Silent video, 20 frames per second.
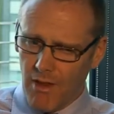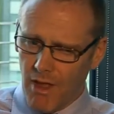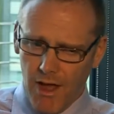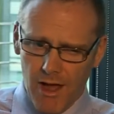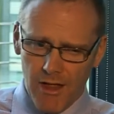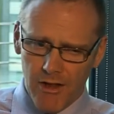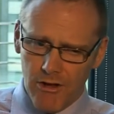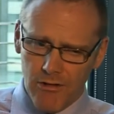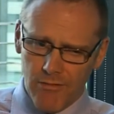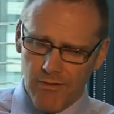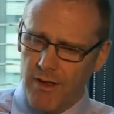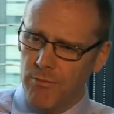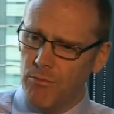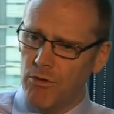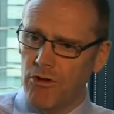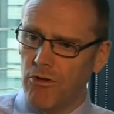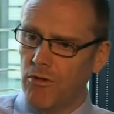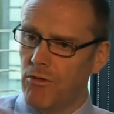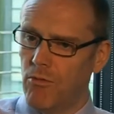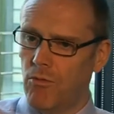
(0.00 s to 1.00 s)
And the
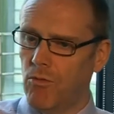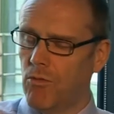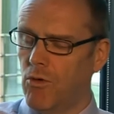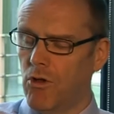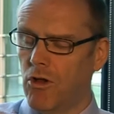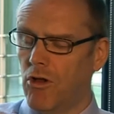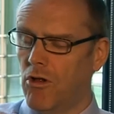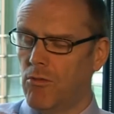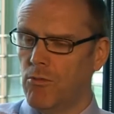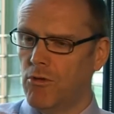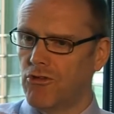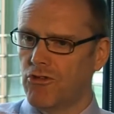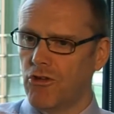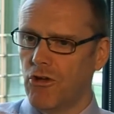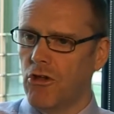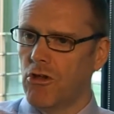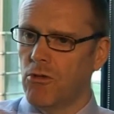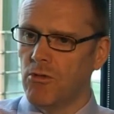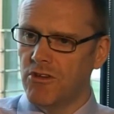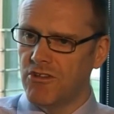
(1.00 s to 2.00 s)
defendant will almost
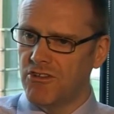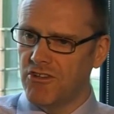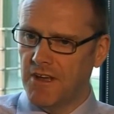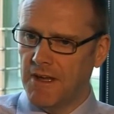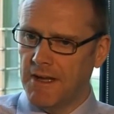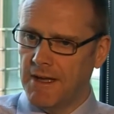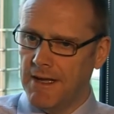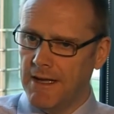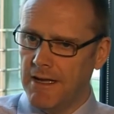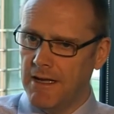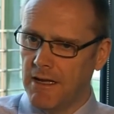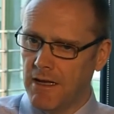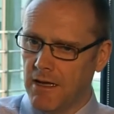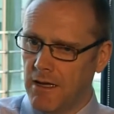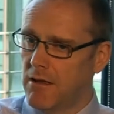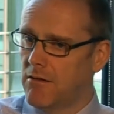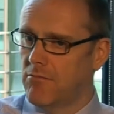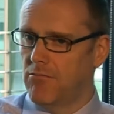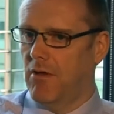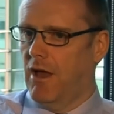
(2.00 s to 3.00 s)
always say,
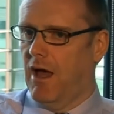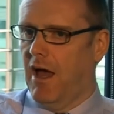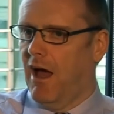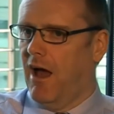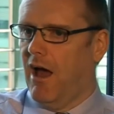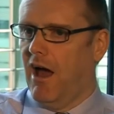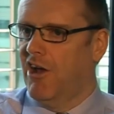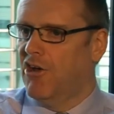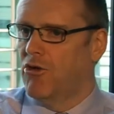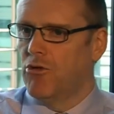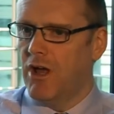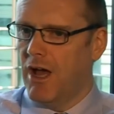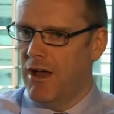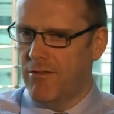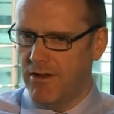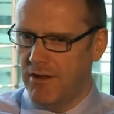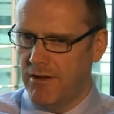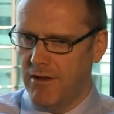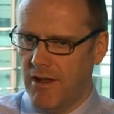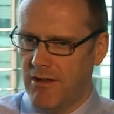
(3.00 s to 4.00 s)
I don't have
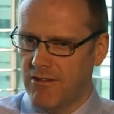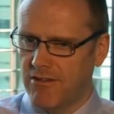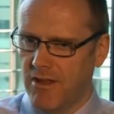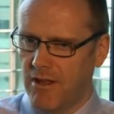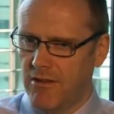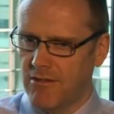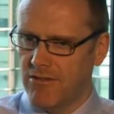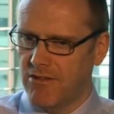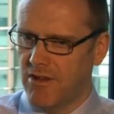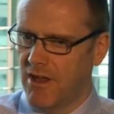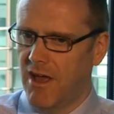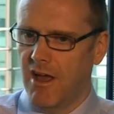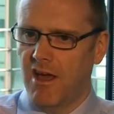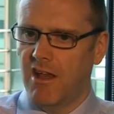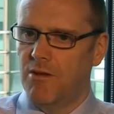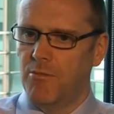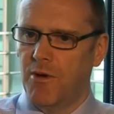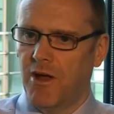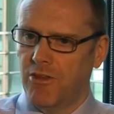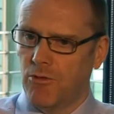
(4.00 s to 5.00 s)
hidden assets,
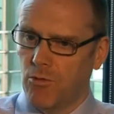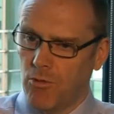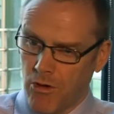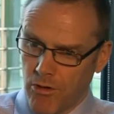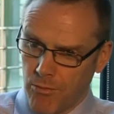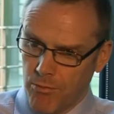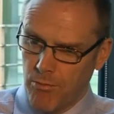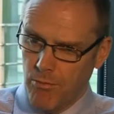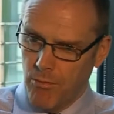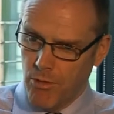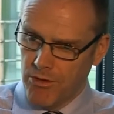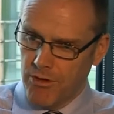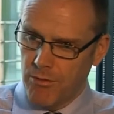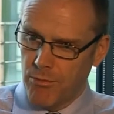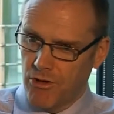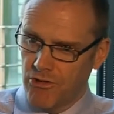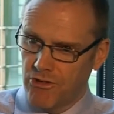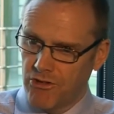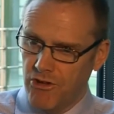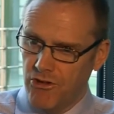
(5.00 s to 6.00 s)
no matter what the
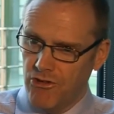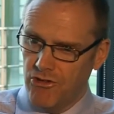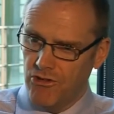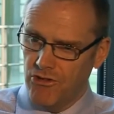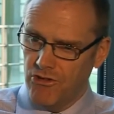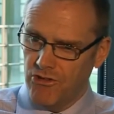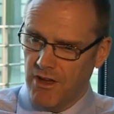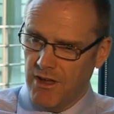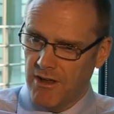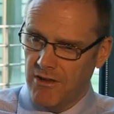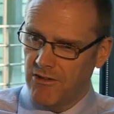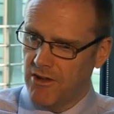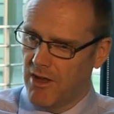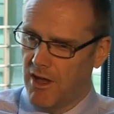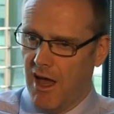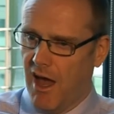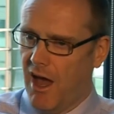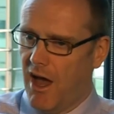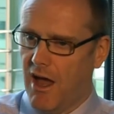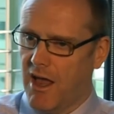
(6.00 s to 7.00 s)
prosecution says.
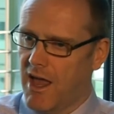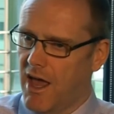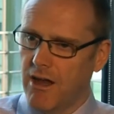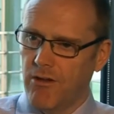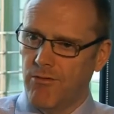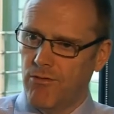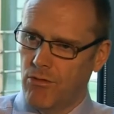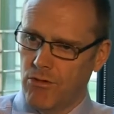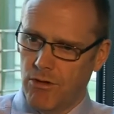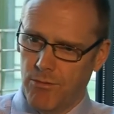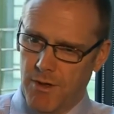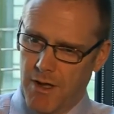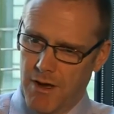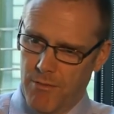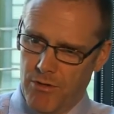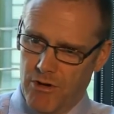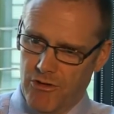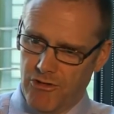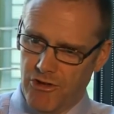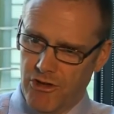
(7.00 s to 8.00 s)
I can't afford to pay a
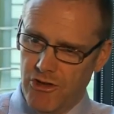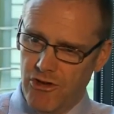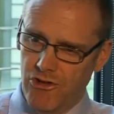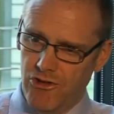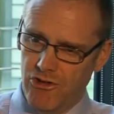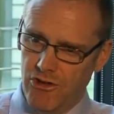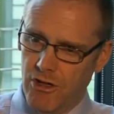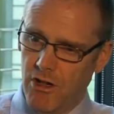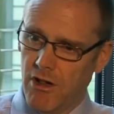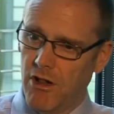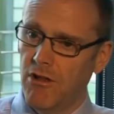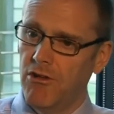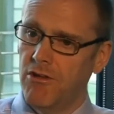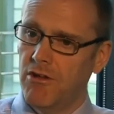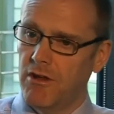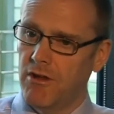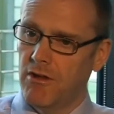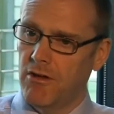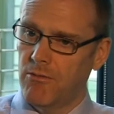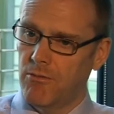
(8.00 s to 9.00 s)
prosecution,
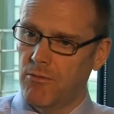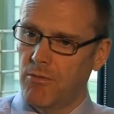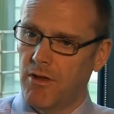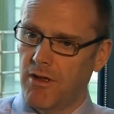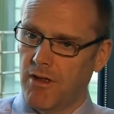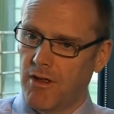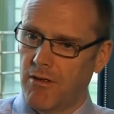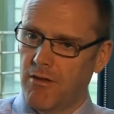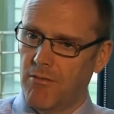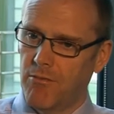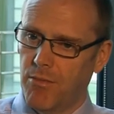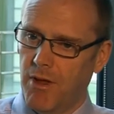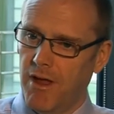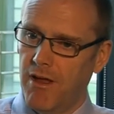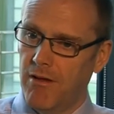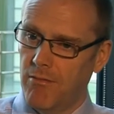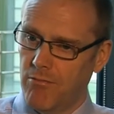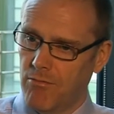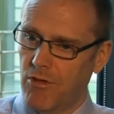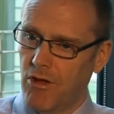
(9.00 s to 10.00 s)
including pay
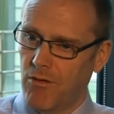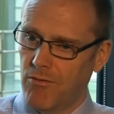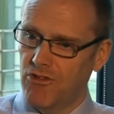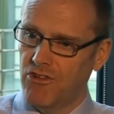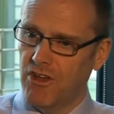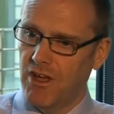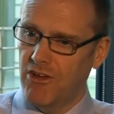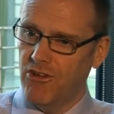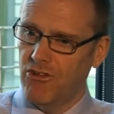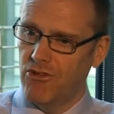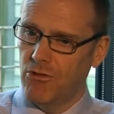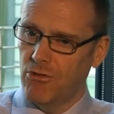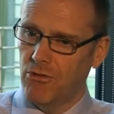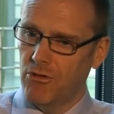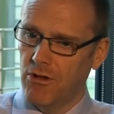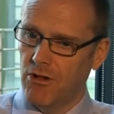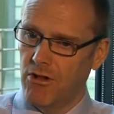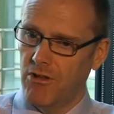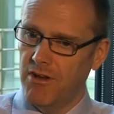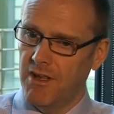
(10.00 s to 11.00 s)
a confiscation order,
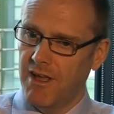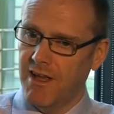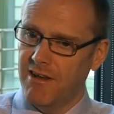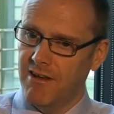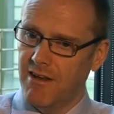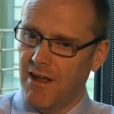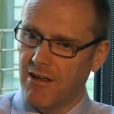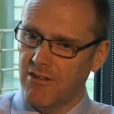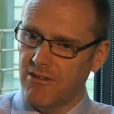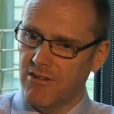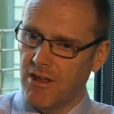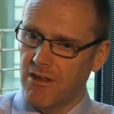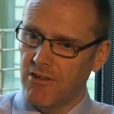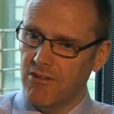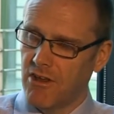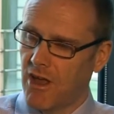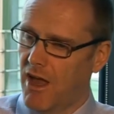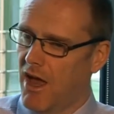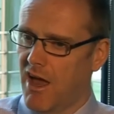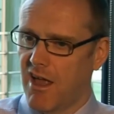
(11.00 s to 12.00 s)
including hidden
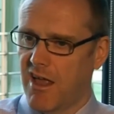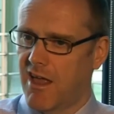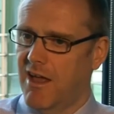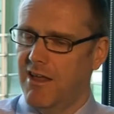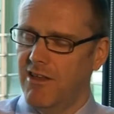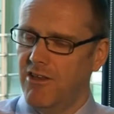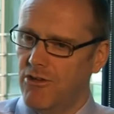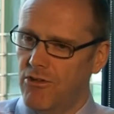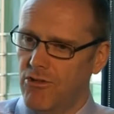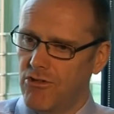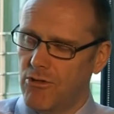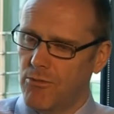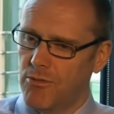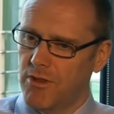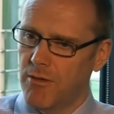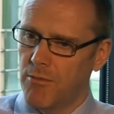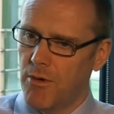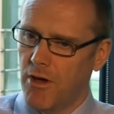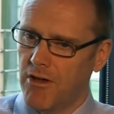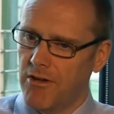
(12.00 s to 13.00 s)
assets. Can you do something
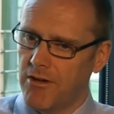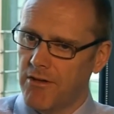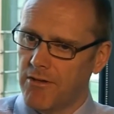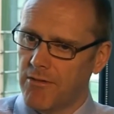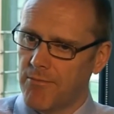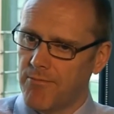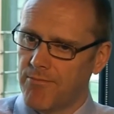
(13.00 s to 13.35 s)
about it?